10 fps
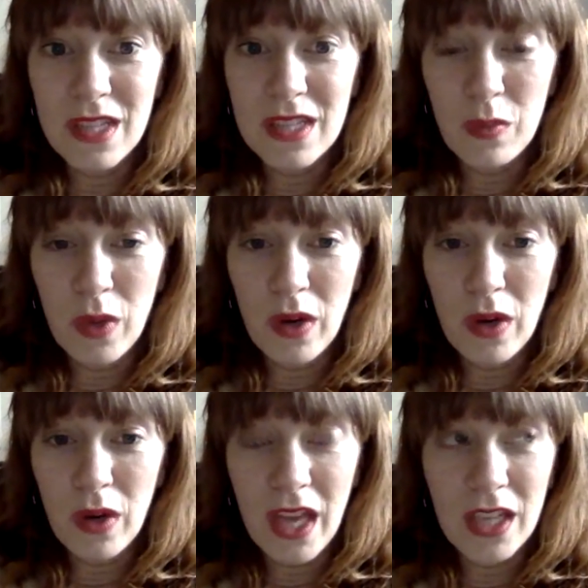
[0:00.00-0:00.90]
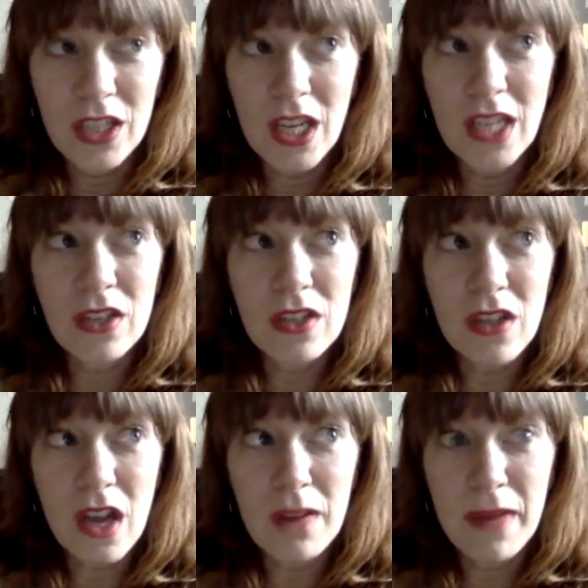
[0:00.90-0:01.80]
a rare thing. And he talks a
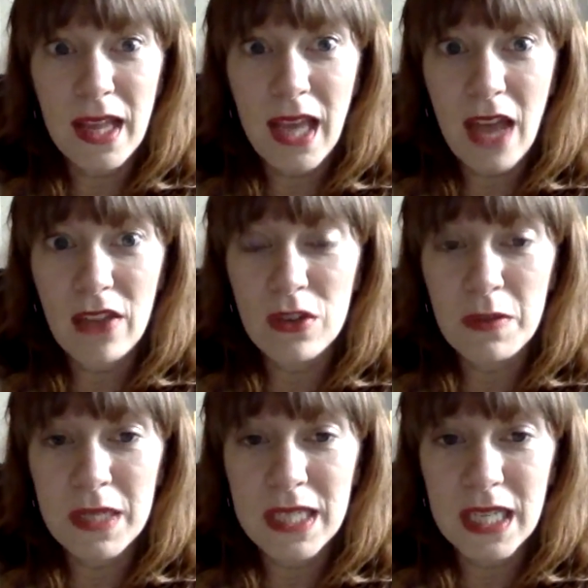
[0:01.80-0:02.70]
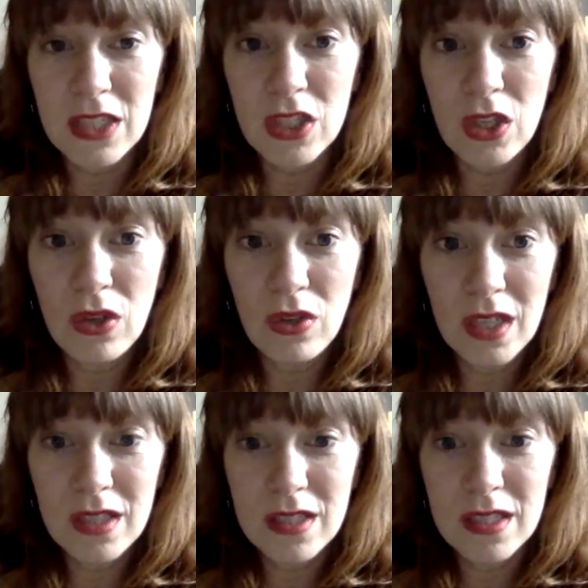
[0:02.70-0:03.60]
lot about like how there used to be tenants
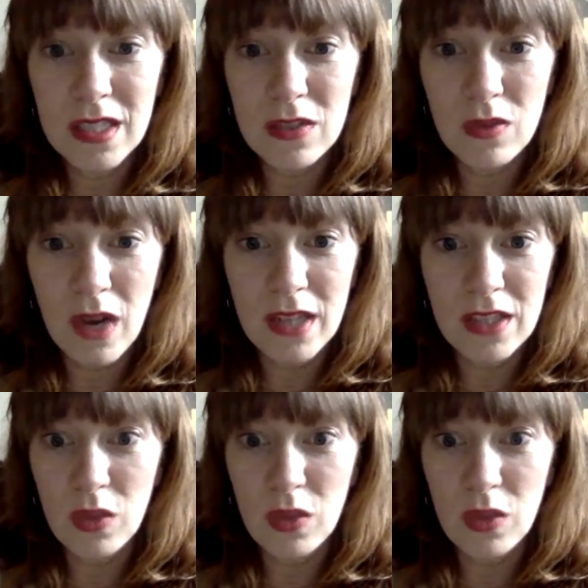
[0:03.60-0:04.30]
unions and tenants rights,